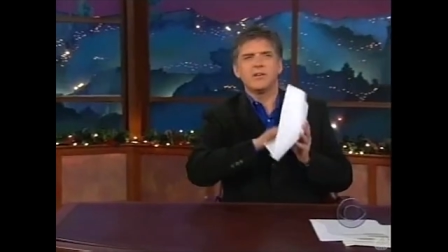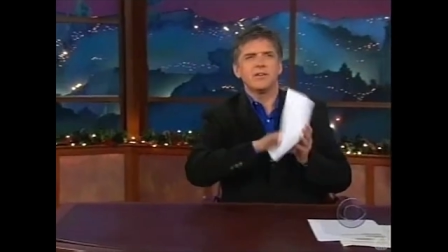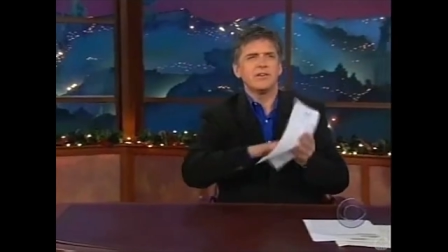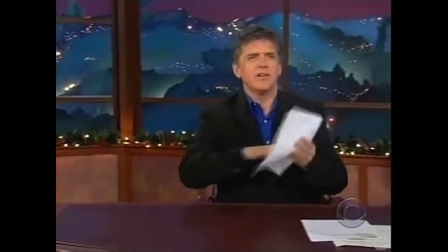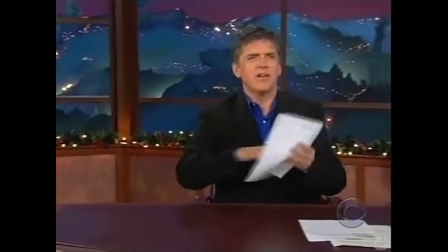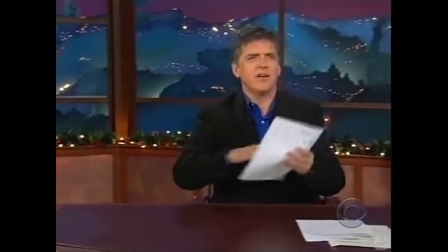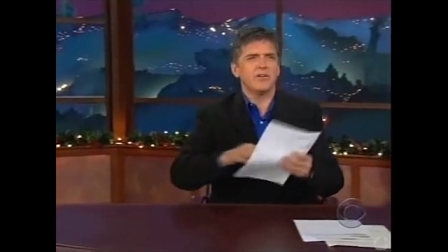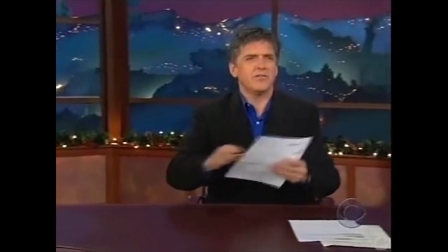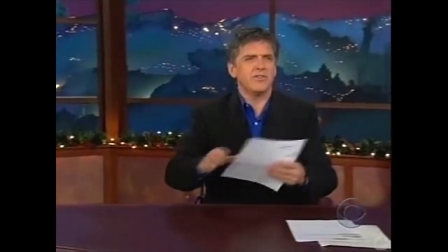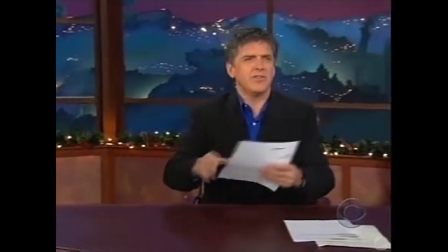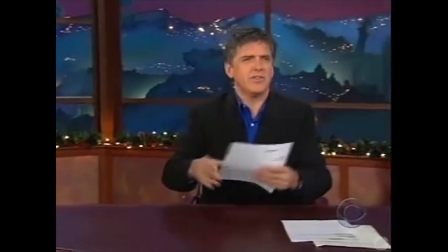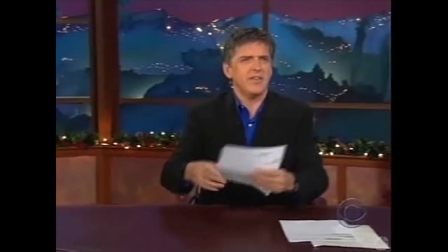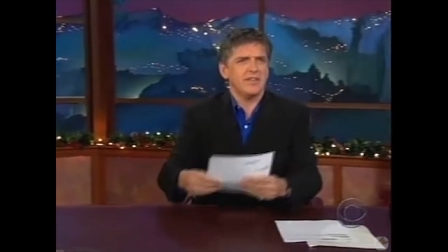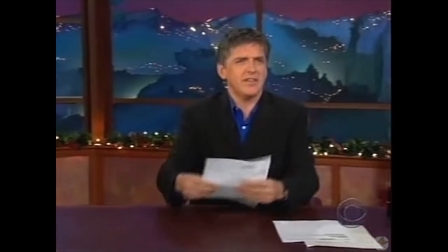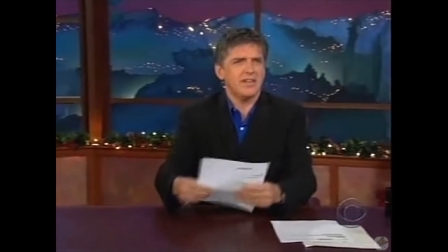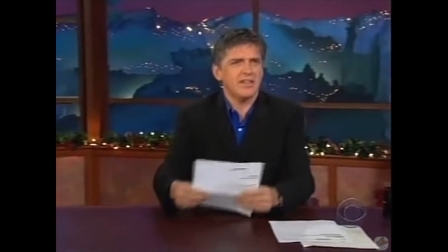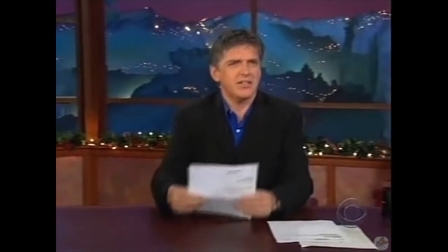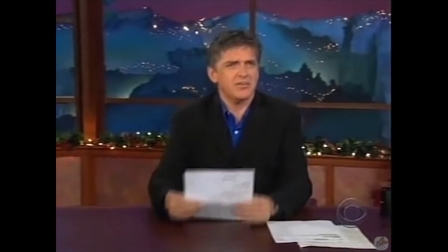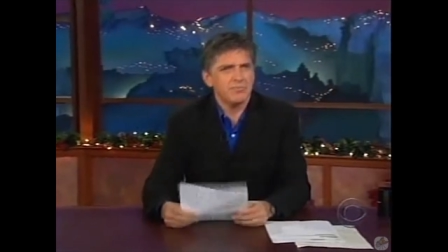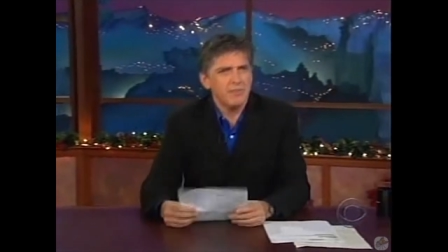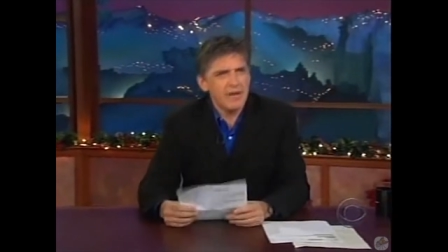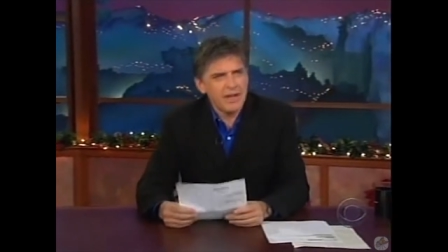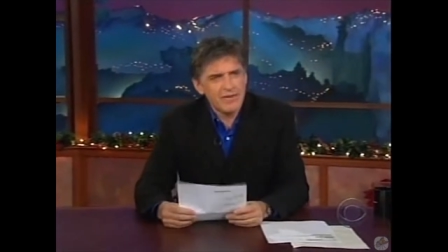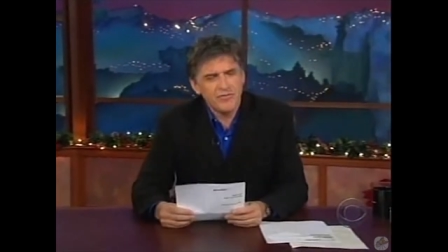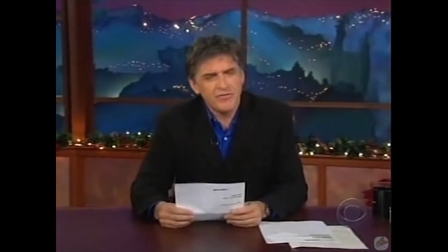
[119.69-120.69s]
Now, do you think
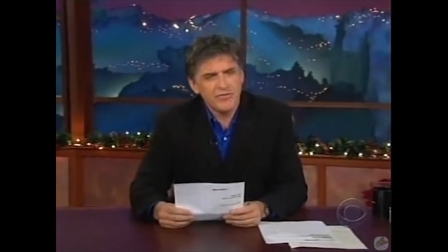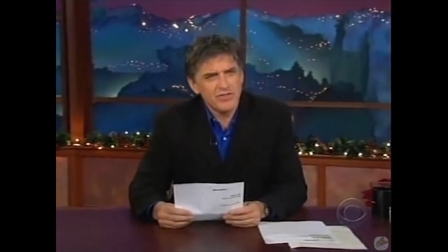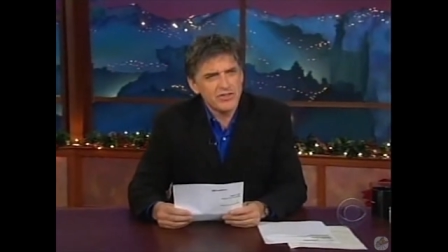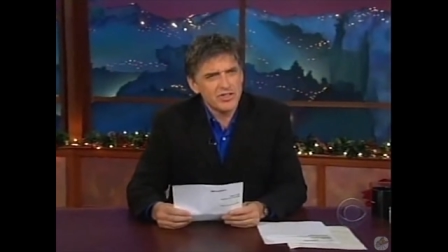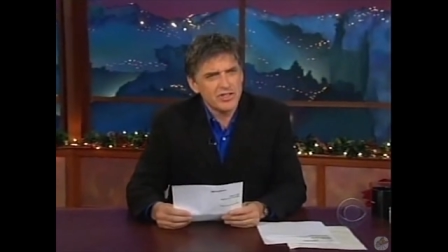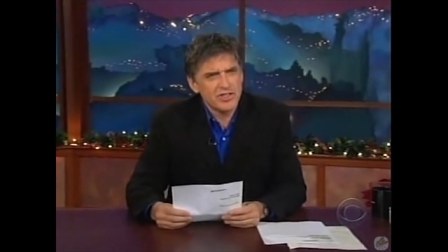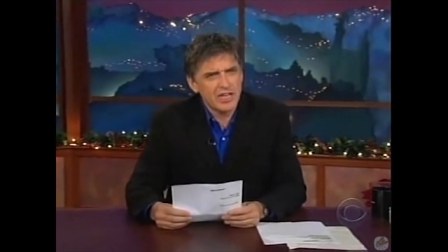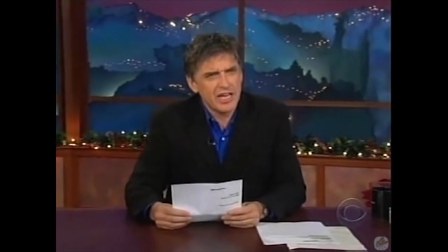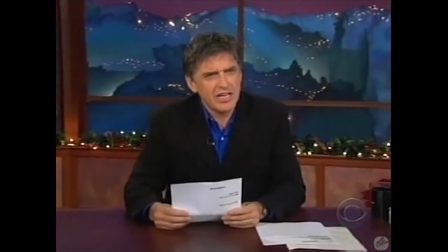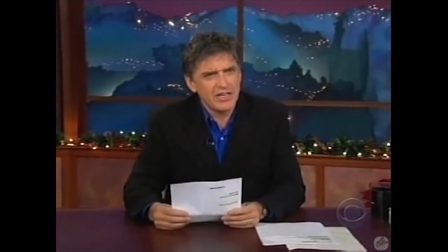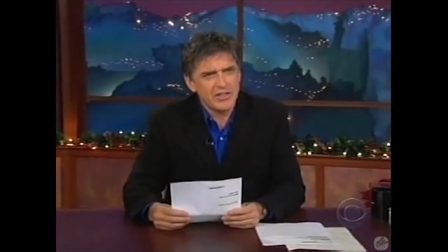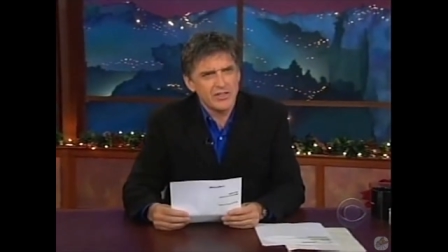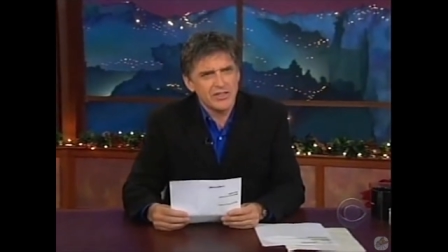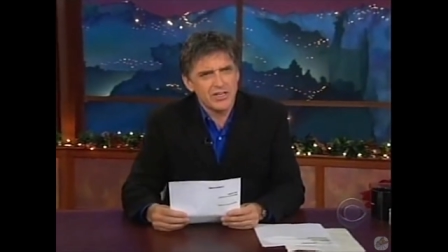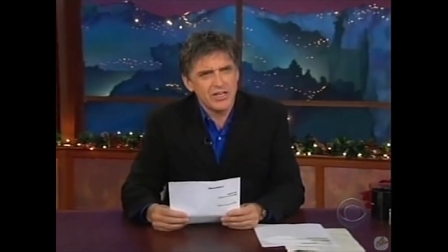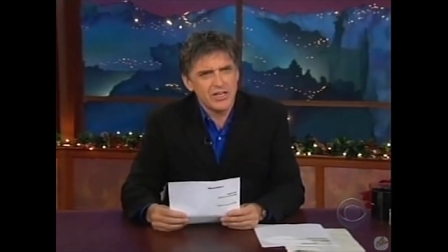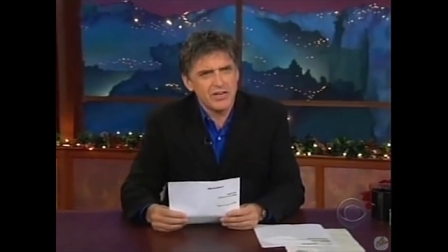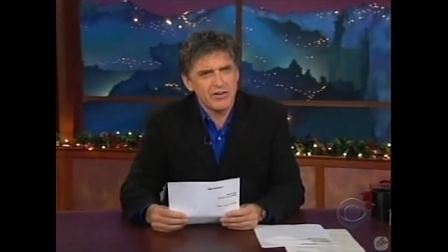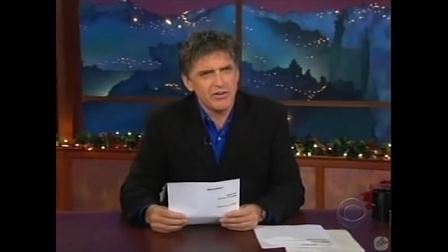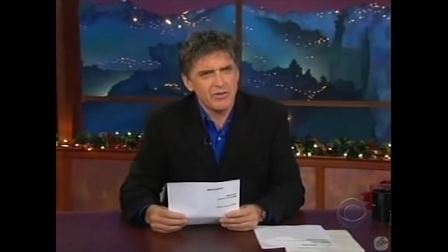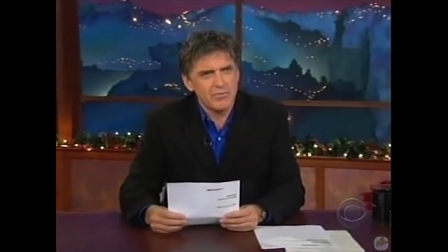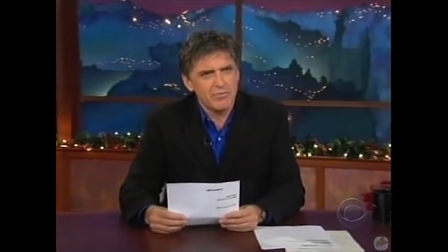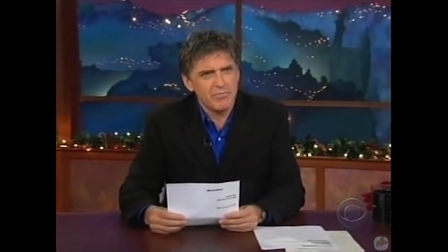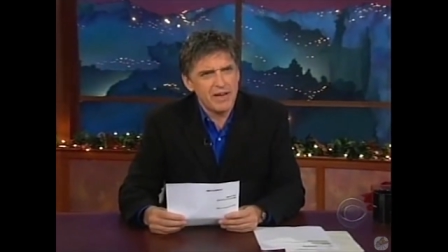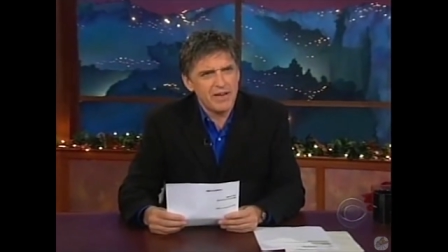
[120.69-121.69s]
that's Memphis, Tennessee,
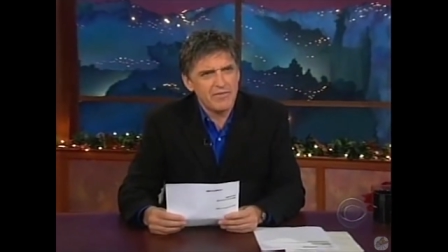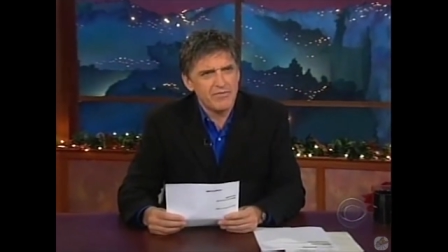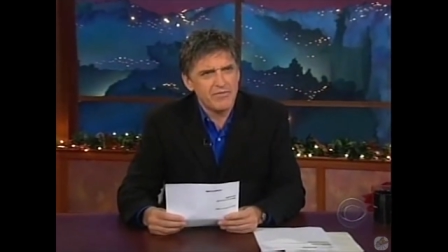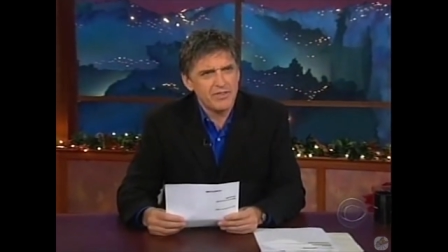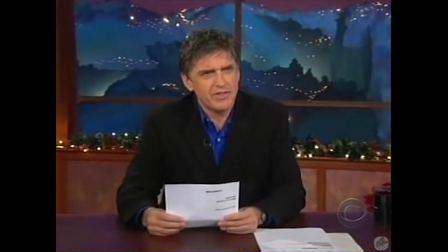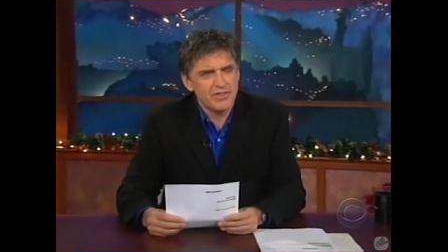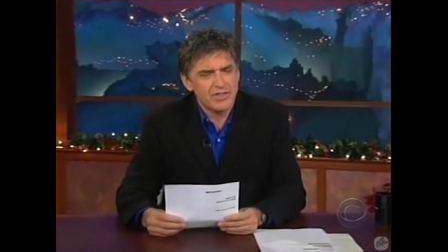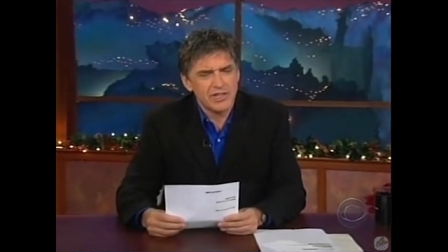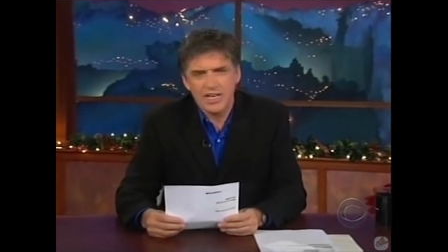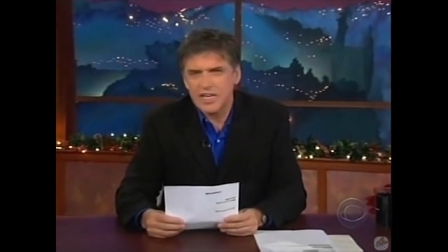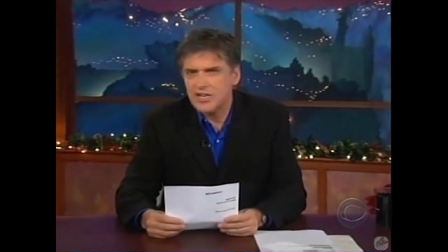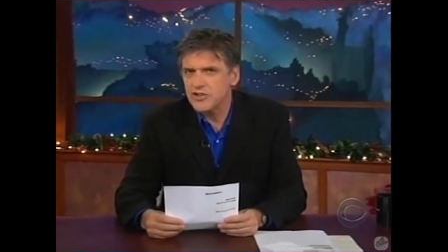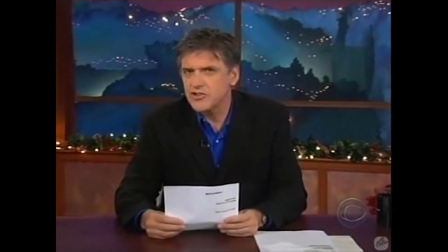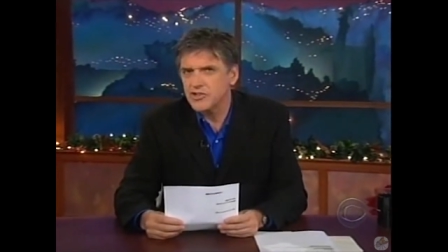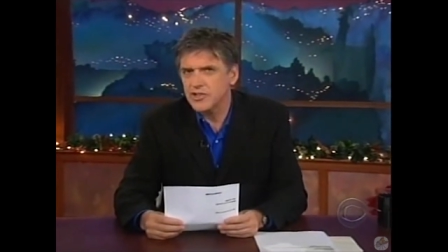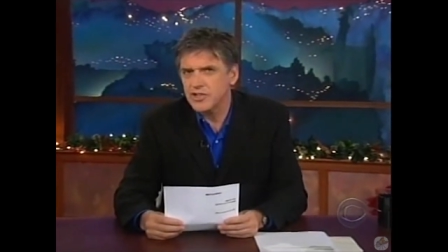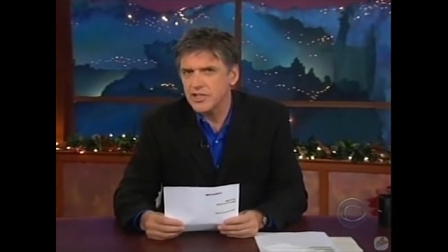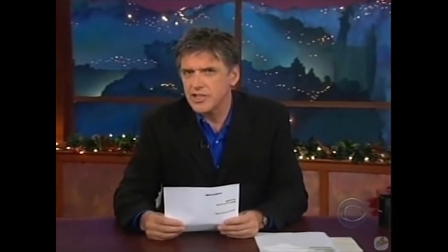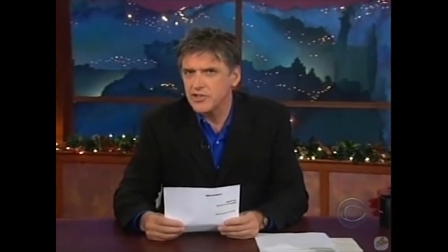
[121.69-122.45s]
or Memphis, ancient